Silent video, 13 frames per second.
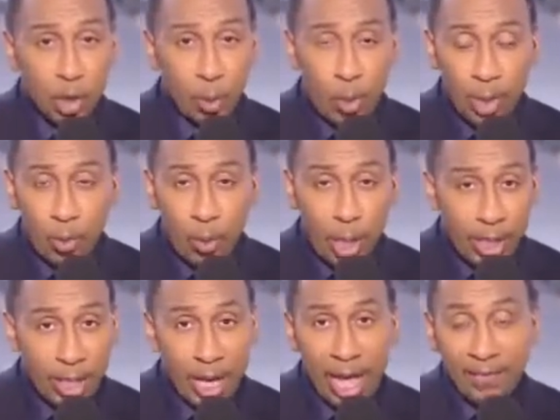21
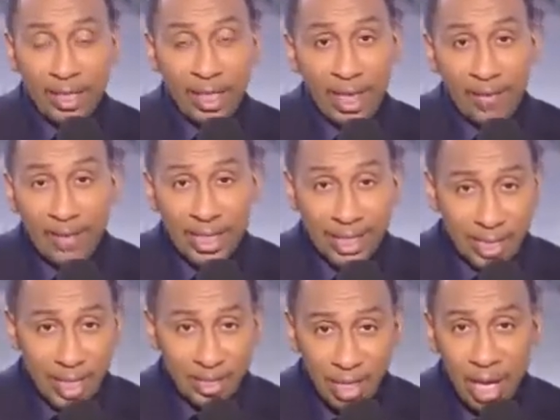and having 11
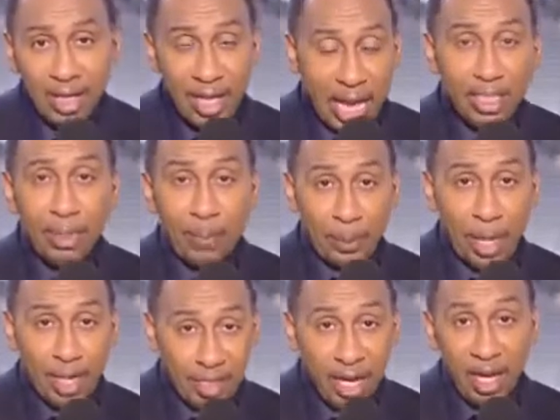assists, that's a
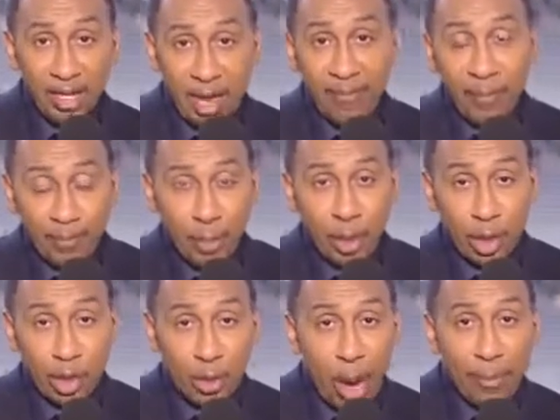plus. Devin Booker
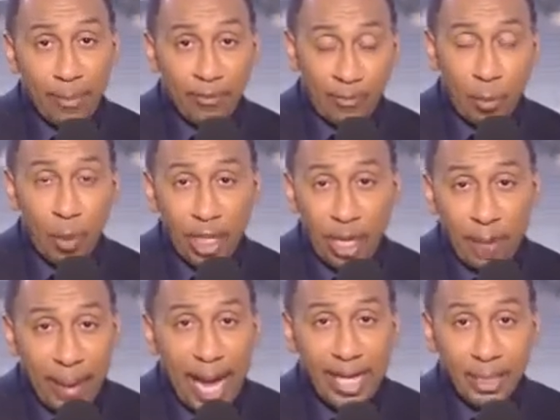dropping 40 in
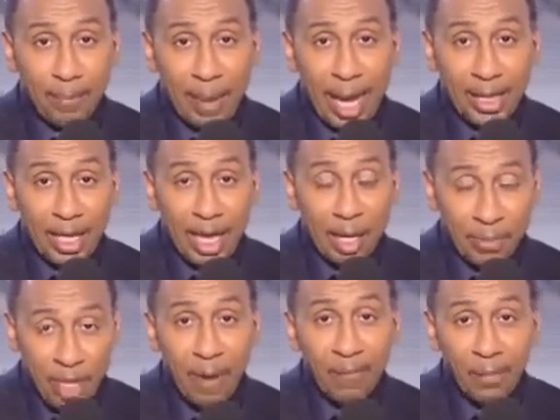back-to-back games,
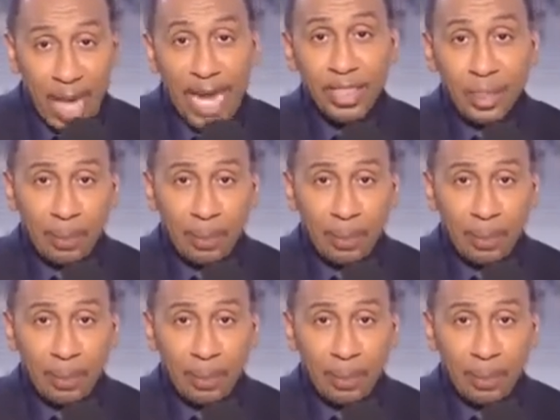that's a